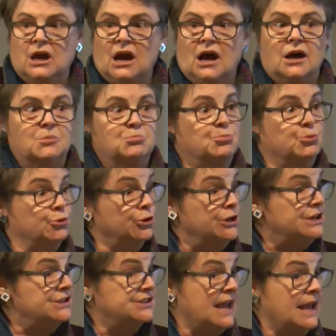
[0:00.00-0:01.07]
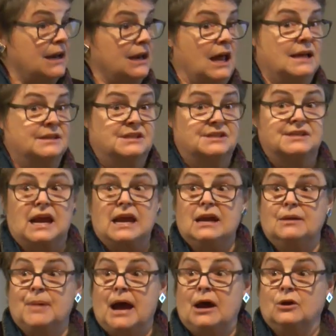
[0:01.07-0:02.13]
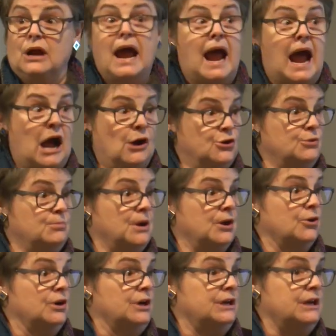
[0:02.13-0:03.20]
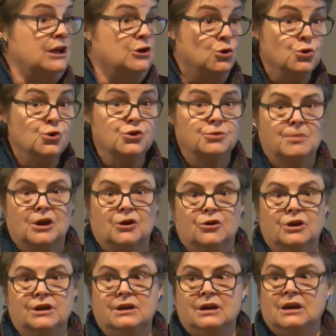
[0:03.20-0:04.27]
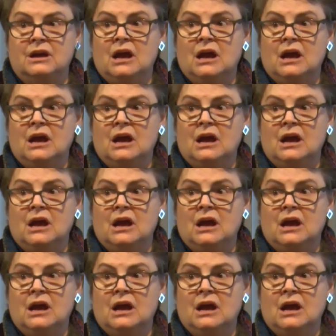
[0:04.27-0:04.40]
Um, priests had a lot to say about how you married and who you married.